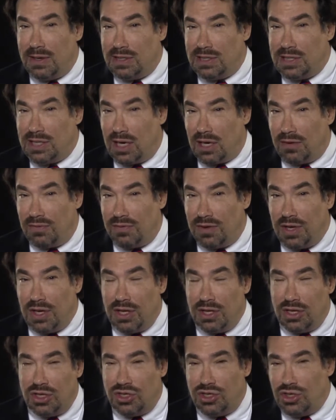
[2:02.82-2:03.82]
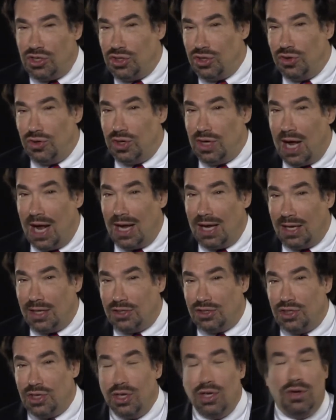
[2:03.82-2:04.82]
itself. This is new
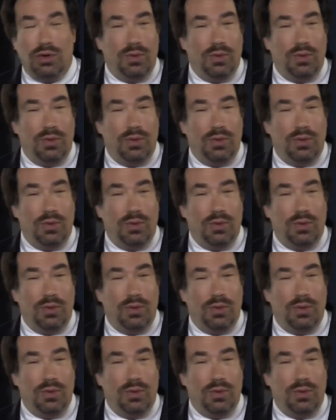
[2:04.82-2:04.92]
knowledge.